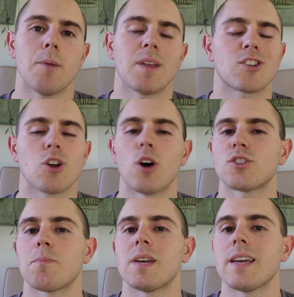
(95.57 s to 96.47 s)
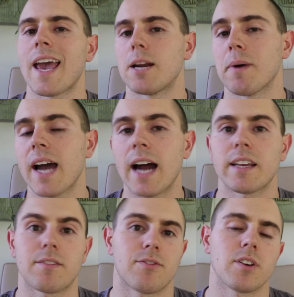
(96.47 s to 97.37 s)
They should also be
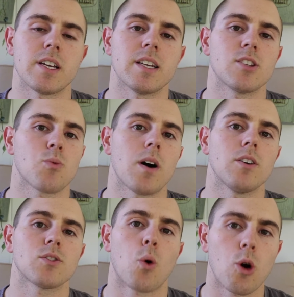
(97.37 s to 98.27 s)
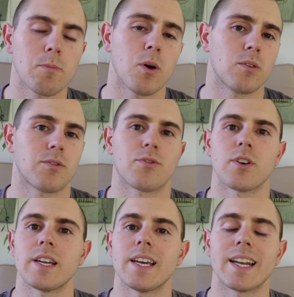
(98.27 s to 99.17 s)
antibiotic free, as well as hormone
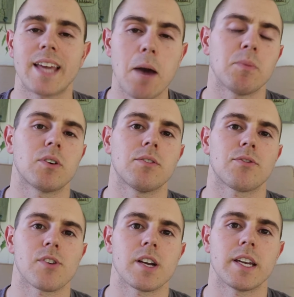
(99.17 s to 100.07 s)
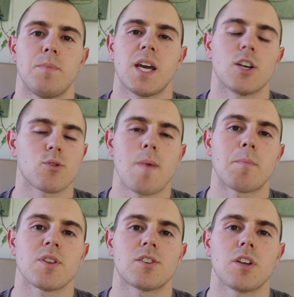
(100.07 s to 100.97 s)
free and chemical free, because
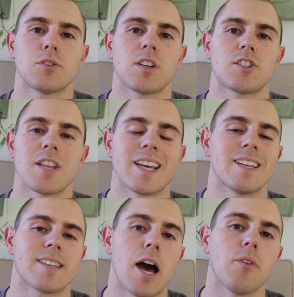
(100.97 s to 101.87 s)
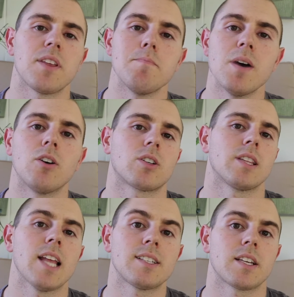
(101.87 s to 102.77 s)
remember, there's no such thing as healthy milk
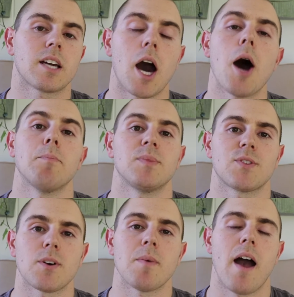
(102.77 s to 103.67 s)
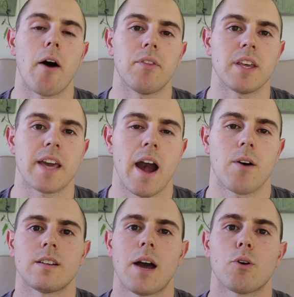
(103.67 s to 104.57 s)
unless it comes from a healthy
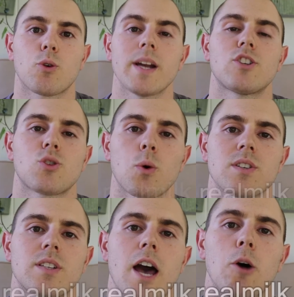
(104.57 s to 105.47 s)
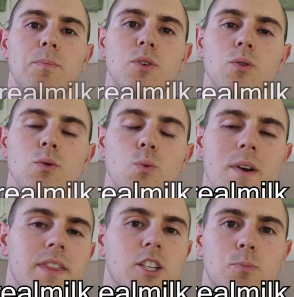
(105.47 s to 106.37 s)
cow. Now, a great source to help you
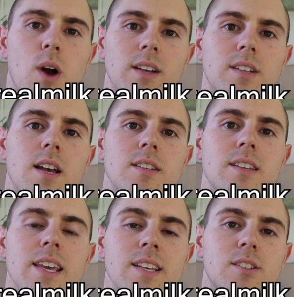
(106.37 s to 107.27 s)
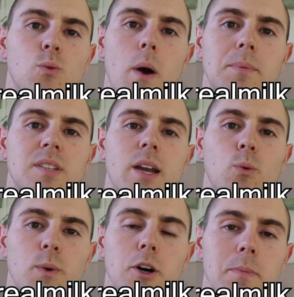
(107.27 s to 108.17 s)
with this process is the website
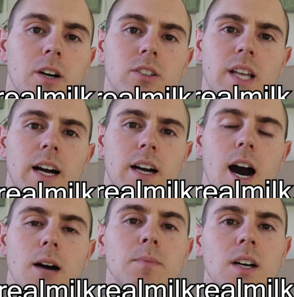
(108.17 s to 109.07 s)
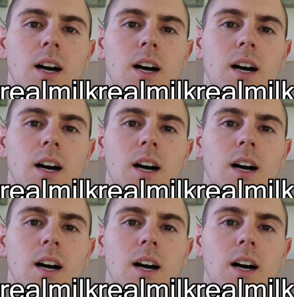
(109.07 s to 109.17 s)
realmilk.com.